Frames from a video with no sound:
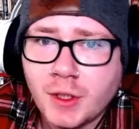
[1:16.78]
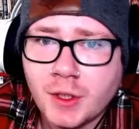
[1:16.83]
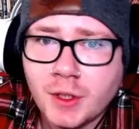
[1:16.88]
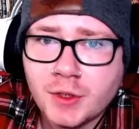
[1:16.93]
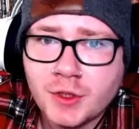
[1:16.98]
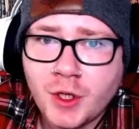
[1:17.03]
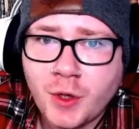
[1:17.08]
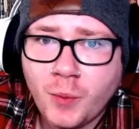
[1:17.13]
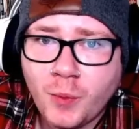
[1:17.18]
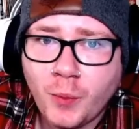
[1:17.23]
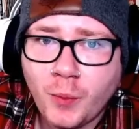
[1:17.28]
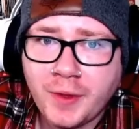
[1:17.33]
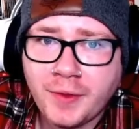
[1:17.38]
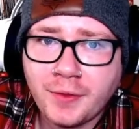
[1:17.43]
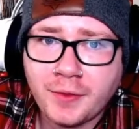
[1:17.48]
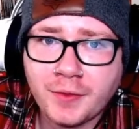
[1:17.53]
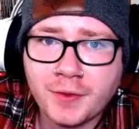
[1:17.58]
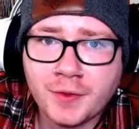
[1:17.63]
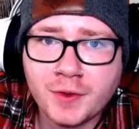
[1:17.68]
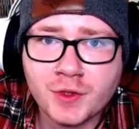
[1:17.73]
so
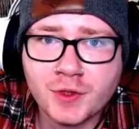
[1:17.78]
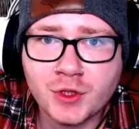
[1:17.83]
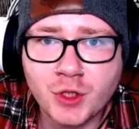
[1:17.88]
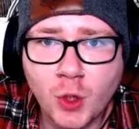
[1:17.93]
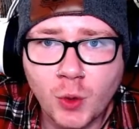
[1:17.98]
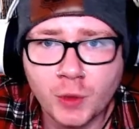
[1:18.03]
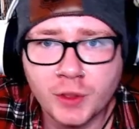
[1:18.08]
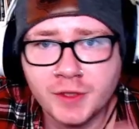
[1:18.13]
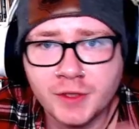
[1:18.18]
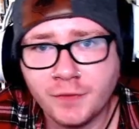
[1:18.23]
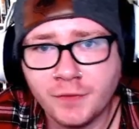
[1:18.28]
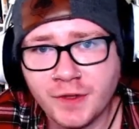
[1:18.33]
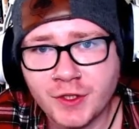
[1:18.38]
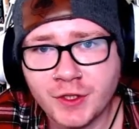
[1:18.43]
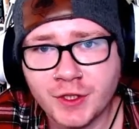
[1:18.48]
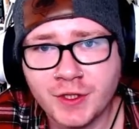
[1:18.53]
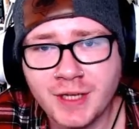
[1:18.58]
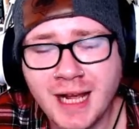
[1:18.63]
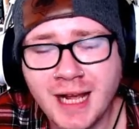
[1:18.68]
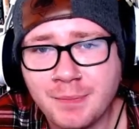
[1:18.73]
with soulless
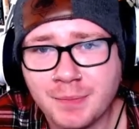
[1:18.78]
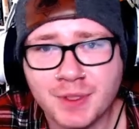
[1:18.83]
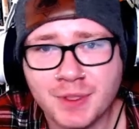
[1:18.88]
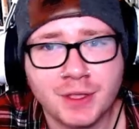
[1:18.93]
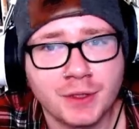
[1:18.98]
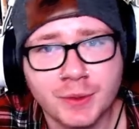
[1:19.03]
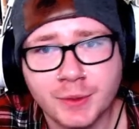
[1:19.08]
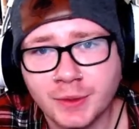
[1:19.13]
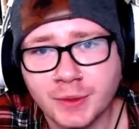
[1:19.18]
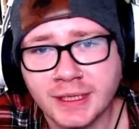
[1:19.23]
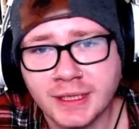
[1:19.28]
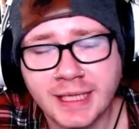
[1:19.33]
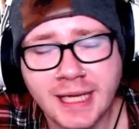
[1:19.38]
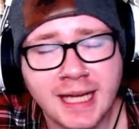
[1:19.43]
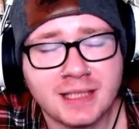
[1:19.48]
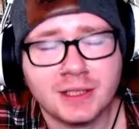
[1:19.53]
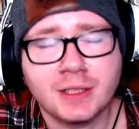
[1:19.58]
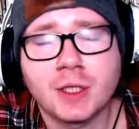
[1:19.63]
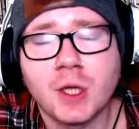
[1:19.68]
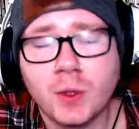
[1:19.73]
Vision absolutely
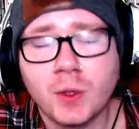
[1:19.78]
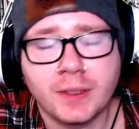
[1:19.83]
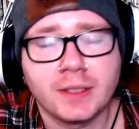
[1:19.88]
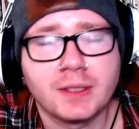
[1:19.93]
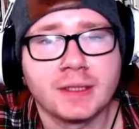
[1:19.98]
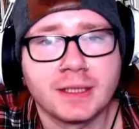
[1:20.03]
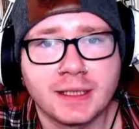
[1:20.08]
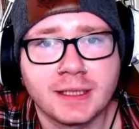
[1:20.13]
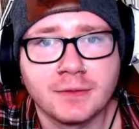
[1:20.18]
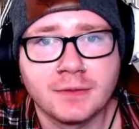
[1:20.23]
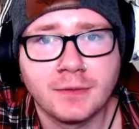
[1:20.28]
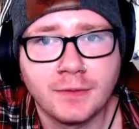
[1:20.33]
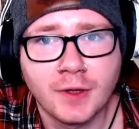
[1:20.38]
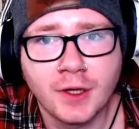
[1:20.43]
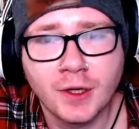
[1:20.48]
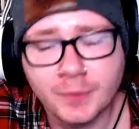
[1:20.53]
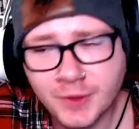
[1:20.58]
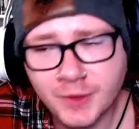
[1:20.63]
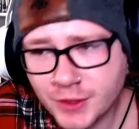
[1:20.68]
categorically confirmed,